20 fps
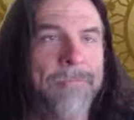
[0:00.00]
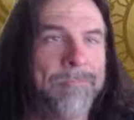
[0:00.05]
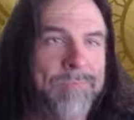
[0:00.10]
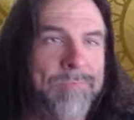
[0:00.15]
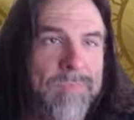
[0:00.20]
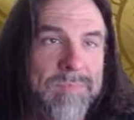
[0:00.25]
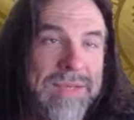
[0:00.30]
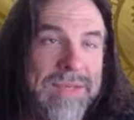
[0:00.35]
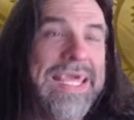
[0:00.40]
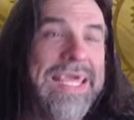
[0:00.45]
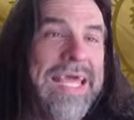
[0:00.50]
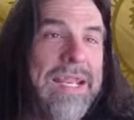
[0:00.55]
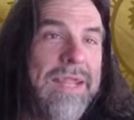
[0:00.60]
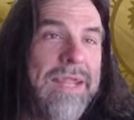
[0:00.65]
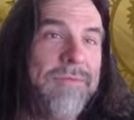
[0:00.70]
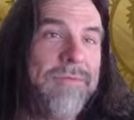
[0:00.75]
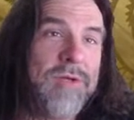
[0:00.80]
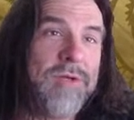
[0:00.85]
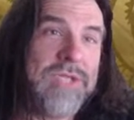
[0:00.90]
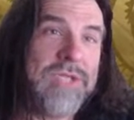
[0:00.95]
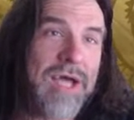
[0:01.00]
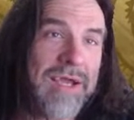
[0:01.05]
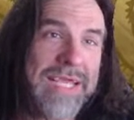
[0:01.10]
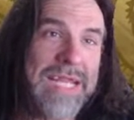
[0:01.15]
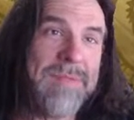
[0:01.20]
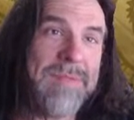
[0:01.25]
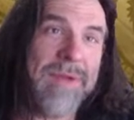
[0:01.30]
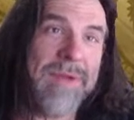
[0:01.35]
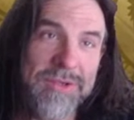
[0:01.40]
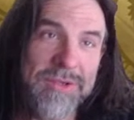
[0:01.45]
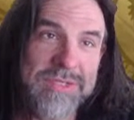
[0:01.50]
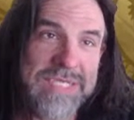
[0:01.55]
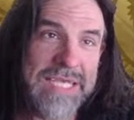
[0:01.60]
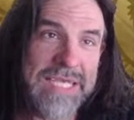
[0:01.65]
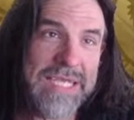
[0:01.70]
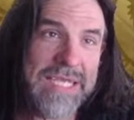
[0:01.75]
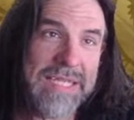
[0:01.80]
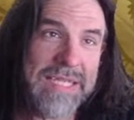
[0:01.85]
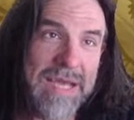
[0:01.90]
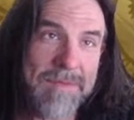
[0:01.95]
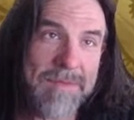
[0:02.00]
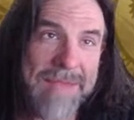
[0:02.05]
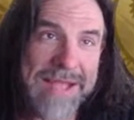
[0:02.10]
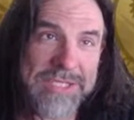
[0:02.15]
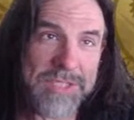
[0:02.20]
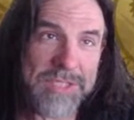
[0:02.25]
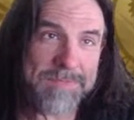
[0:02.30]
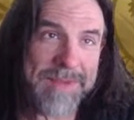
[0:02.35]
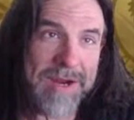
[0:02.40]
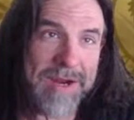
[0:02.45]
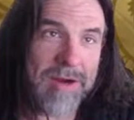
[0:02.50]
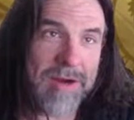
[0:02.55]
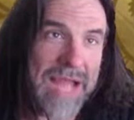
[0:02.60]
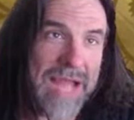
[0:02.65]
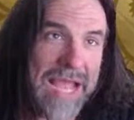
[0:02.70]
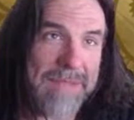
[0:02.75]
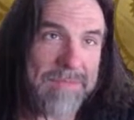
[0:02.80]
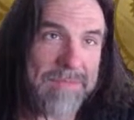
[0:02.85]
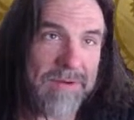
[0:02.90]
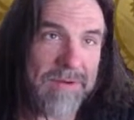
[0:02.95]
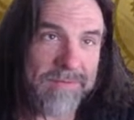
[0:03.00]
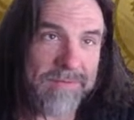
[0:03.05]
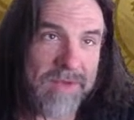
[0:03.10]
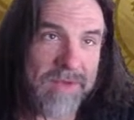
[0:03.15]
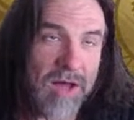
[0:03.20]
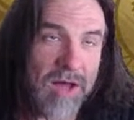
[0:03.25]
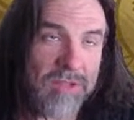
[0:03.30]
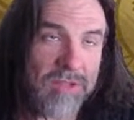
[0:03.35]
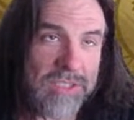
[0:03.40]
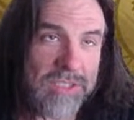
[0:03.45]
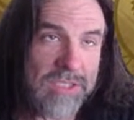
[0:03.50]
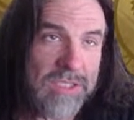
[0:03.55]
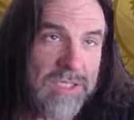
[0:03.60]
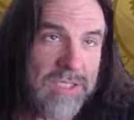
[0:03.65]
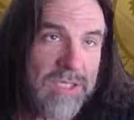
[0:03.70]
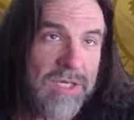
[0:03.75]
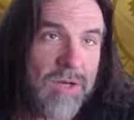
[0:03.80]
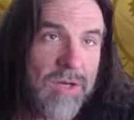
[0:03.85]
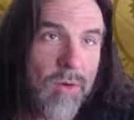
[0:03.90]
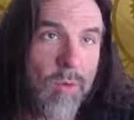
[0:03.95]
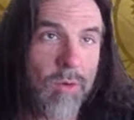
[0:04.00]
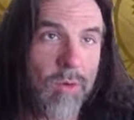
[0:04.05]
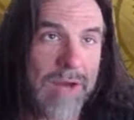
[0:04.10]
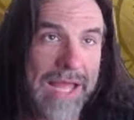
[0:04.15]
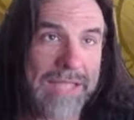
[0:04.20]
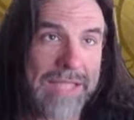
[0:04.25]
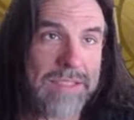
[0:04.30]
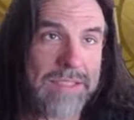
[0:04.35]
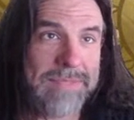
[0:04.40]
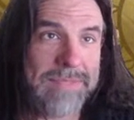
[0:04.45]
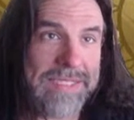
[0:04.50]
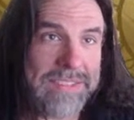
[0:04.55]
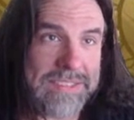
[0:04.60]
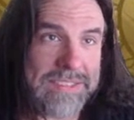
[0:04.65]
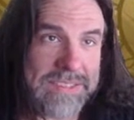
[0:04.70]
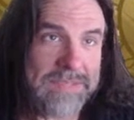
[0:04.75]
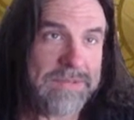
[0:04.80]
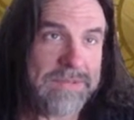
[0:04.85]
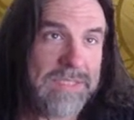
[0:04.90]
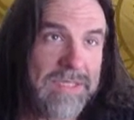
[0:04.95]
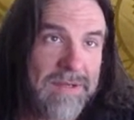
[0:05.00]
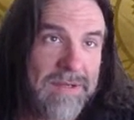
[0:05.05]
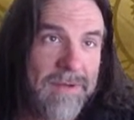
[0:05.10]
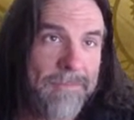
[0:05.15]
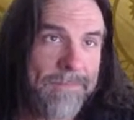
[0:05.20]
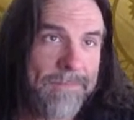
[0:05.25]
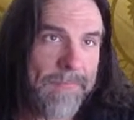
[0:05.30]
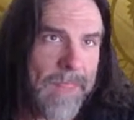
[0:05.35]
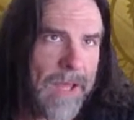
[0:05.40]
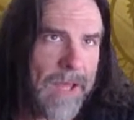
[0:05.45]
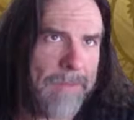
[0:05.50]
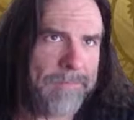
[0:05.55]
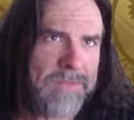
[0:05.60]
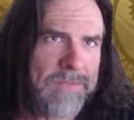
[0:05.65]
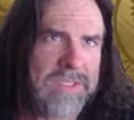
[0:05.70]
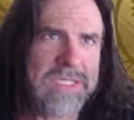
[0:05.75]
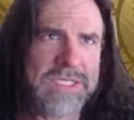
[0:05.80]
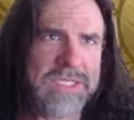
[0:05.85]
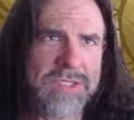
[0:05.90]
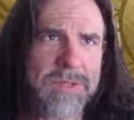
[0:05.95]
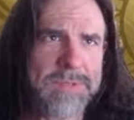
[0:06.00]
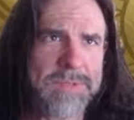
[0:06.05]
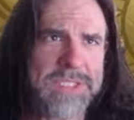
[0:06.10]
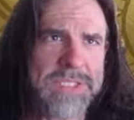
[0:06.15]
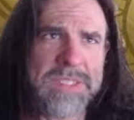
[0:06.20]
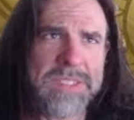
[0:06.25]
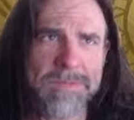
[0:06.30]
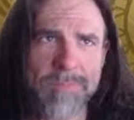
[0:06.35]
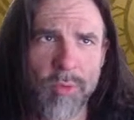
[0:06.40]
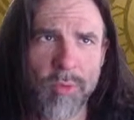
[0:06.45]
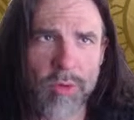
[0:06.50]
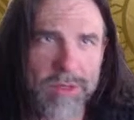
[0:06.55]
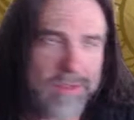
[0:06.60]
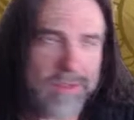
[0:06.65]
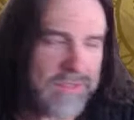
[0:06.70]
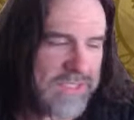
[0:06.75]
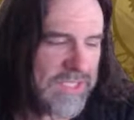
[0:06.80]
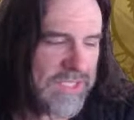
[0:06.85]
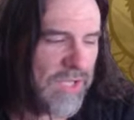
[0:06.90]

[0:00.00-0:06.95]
But again, if we're talking about using a magic paradigm of color or elements, the description is important.